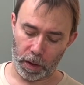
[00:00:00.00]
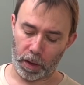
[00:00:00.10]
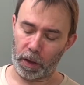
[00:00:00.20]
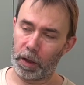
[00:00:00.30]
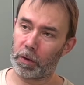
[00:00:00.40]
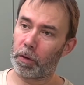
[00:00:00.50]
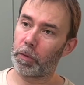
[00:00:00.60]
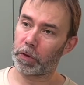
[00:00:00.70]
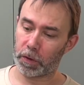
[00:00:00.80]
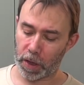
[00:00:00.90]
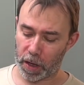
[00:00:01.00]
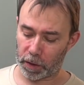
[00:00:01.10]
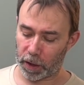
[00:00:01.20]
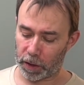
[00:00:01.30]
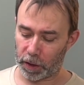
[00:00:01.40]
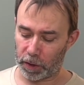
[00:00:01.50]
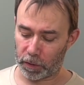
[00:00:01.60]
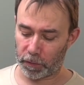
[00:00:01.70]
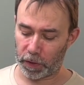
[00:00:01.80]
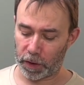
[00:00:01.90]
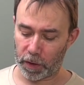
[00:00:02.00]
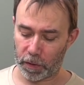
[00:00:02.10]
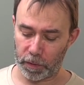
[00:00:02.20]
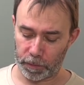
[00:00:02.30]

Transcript: in the mustard and in the vinegar.